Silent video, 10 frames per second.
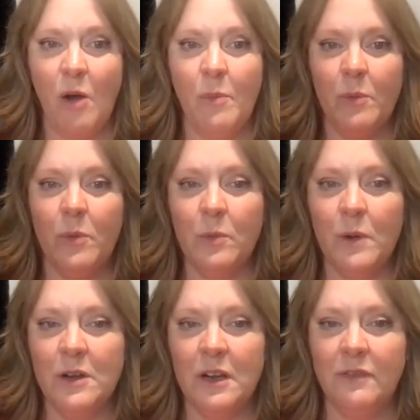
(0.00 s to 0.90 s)
But we're
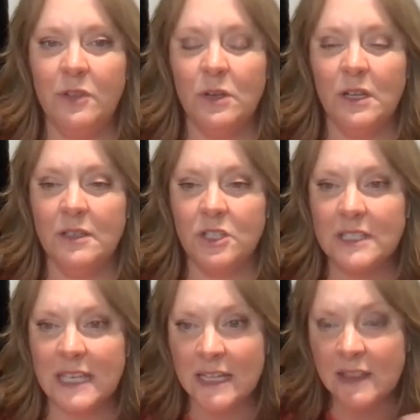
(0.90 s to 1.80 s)
wondering if you could
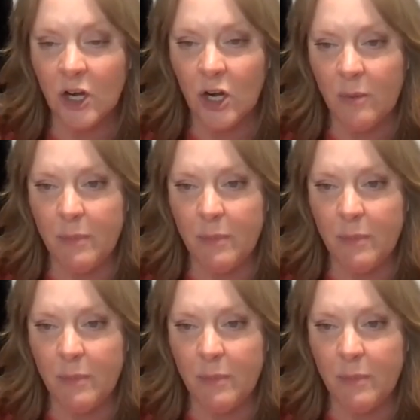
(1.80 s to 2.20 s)
just get in there a